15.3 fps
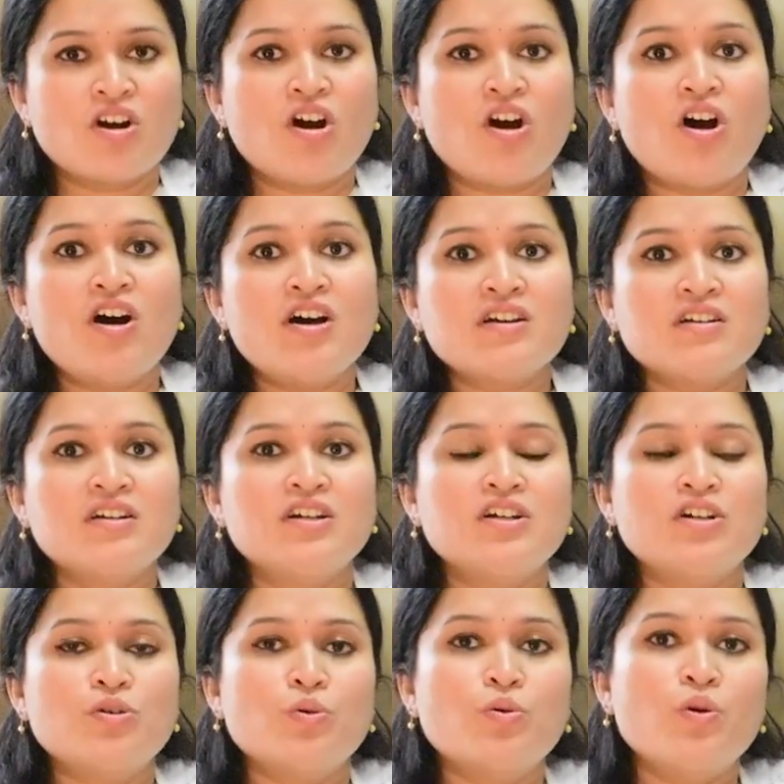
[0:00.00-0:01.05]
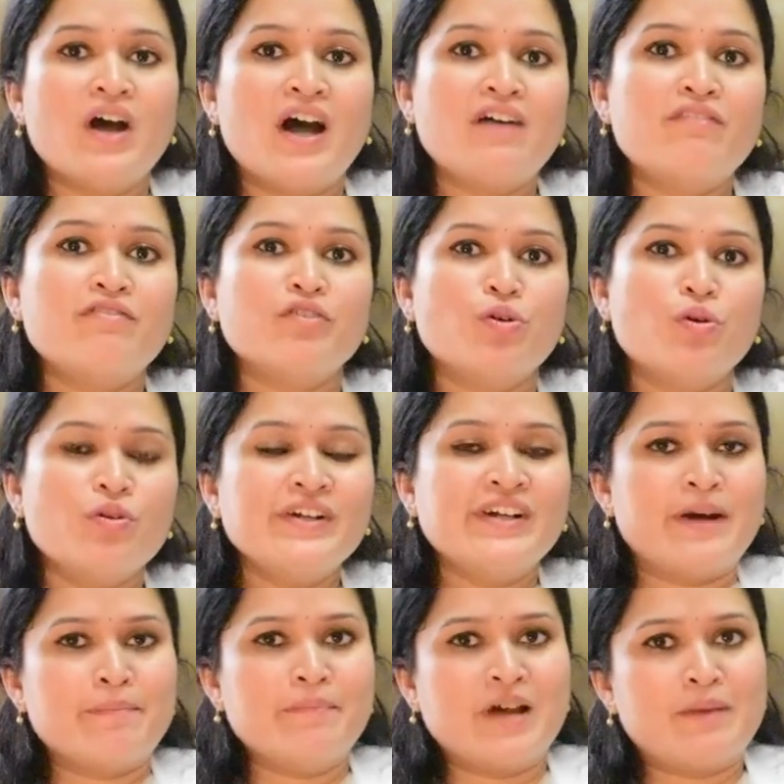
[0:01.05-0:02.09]
Or who have known
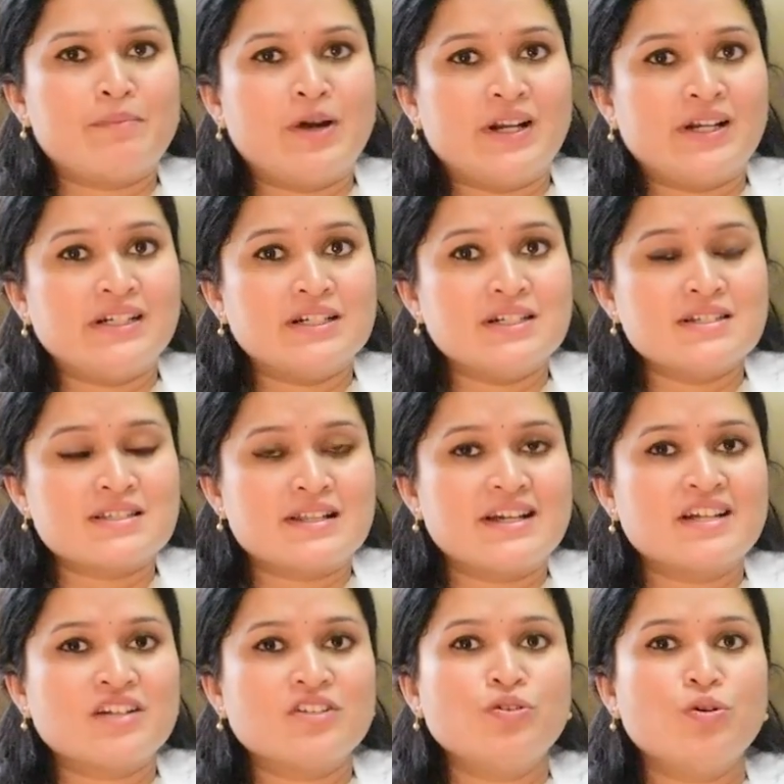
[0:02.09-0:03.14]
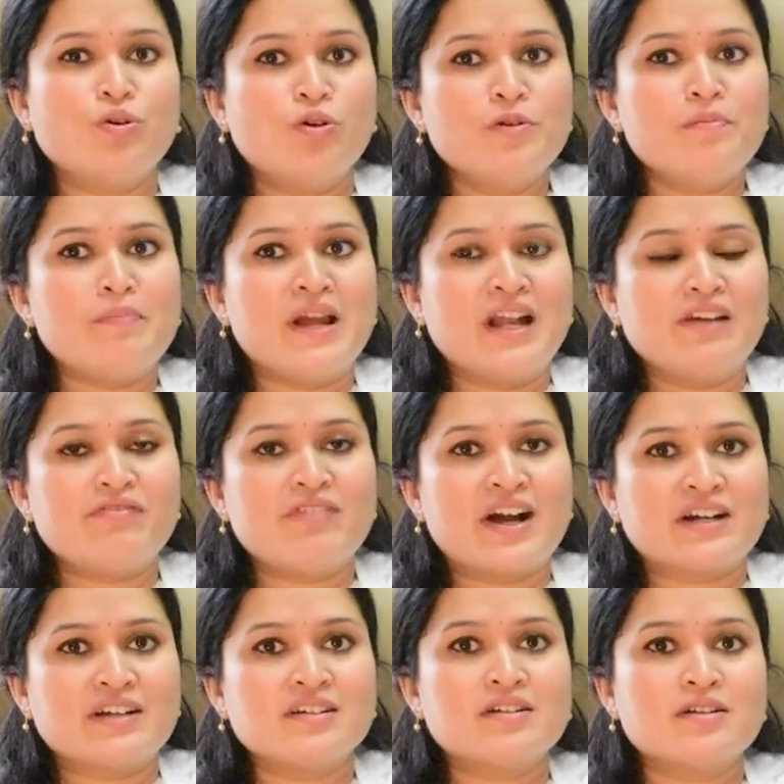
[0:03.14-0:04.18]
abnormalities like known male
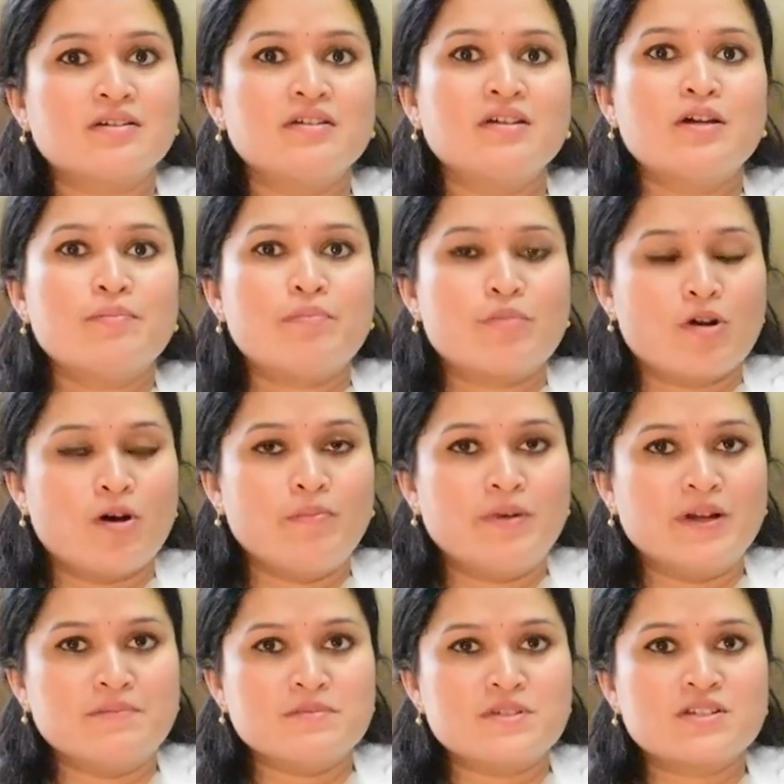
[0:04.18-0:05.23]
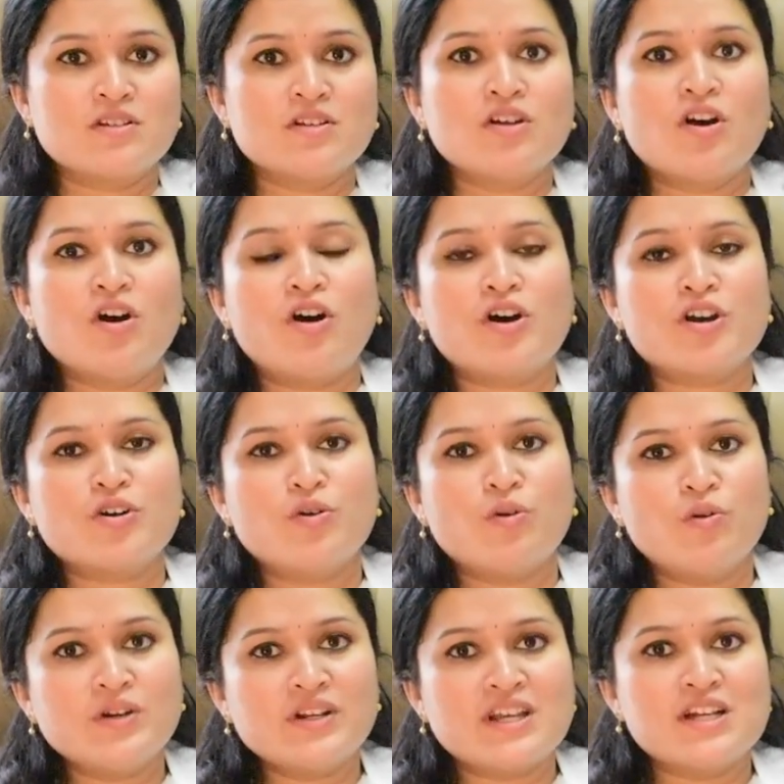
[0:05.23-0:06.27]
factor problems or
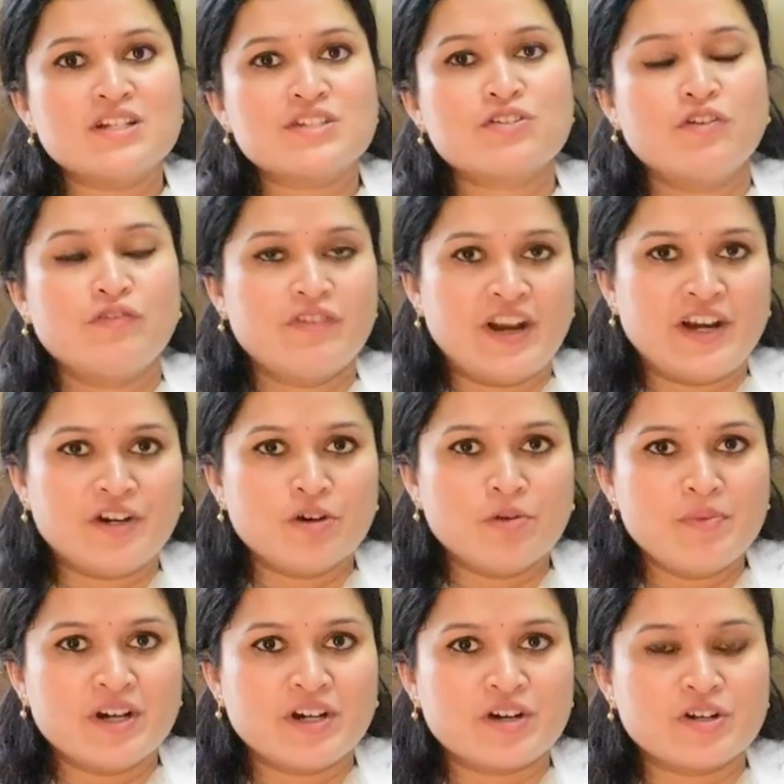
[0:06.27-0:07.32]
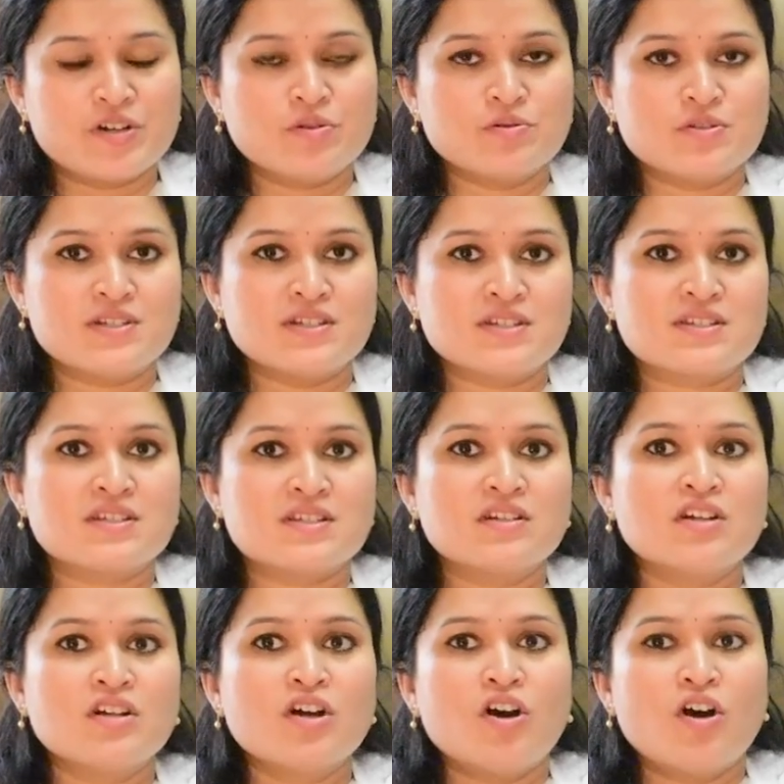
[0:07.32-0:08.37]
known case of endometriosis
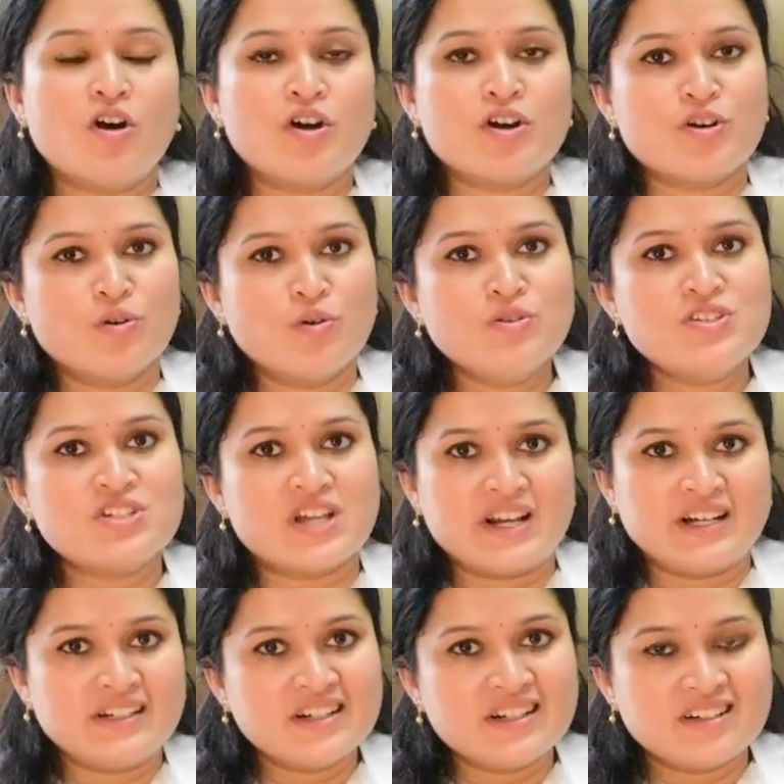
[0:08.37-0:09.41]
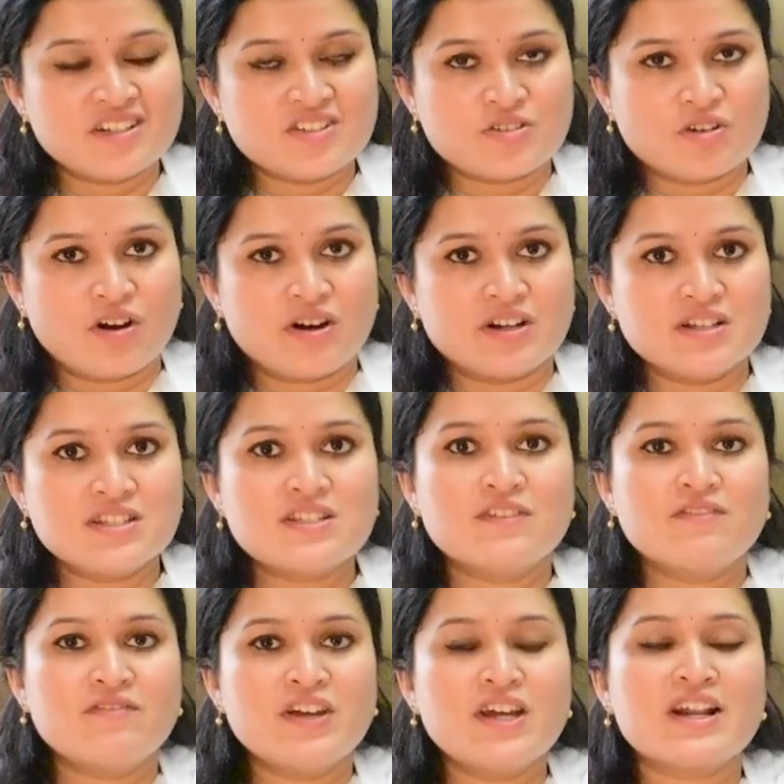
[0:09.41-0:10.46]
or known genetic disorders,
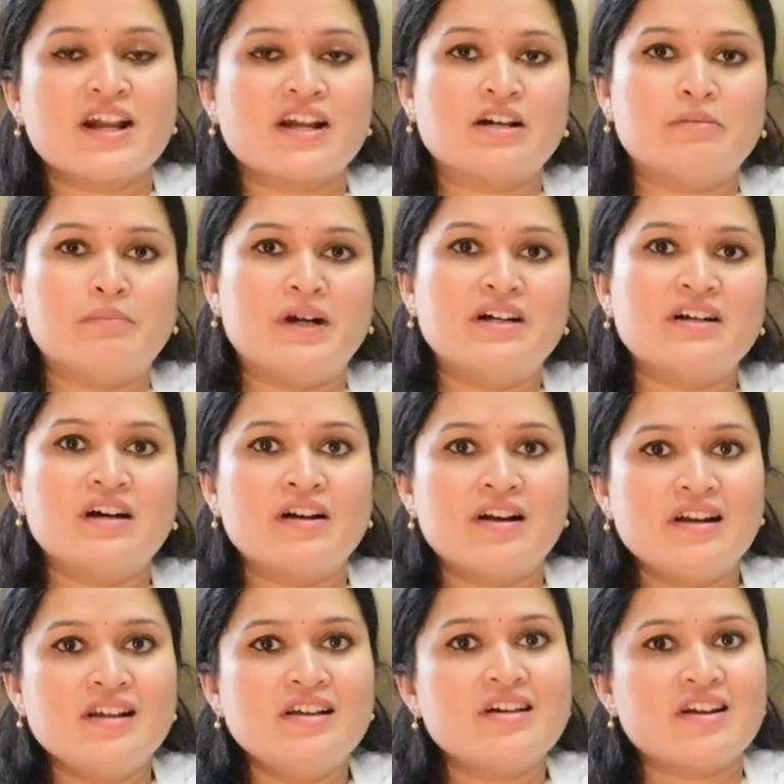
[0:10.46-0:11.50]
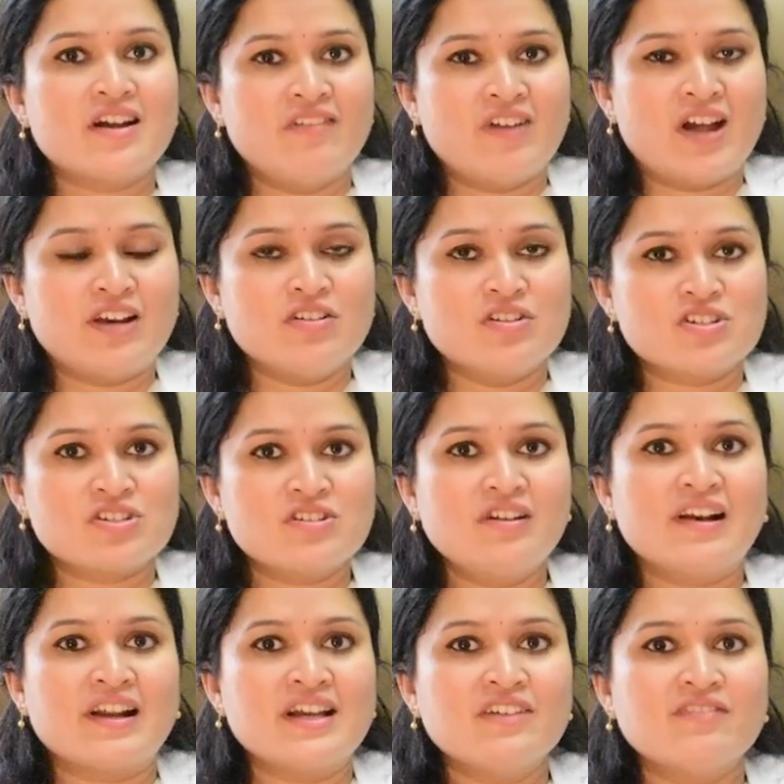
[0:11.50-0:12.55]
we recommend earlier
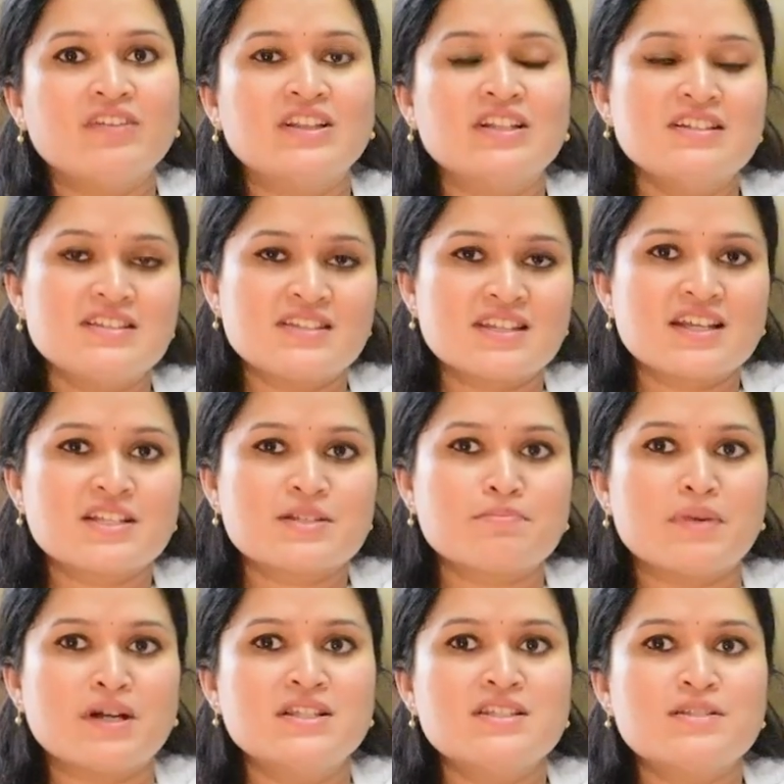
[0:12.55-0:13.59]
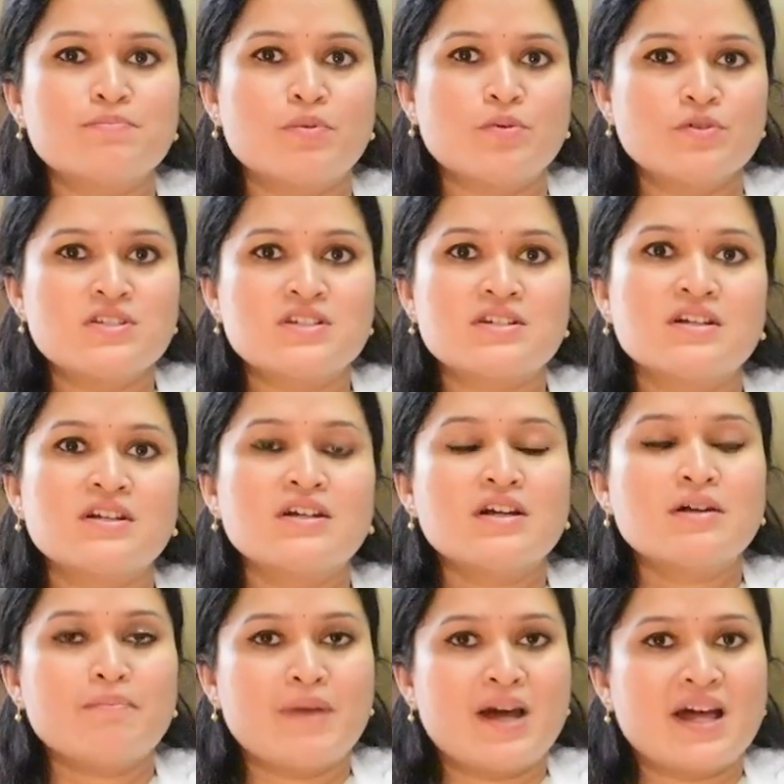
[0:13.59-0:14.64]
evaluation, like within 6 months post
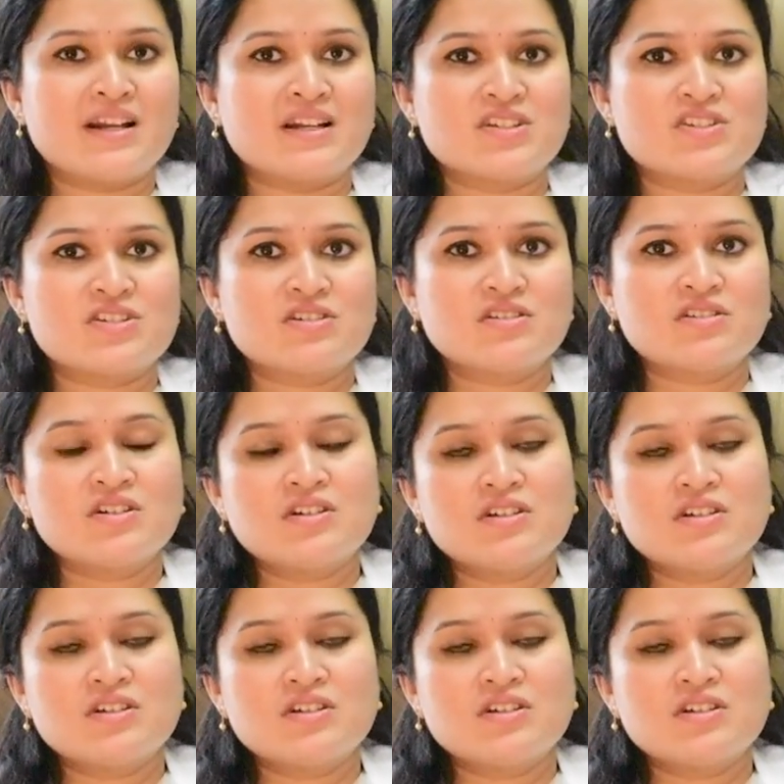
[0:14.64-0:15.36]
marriage.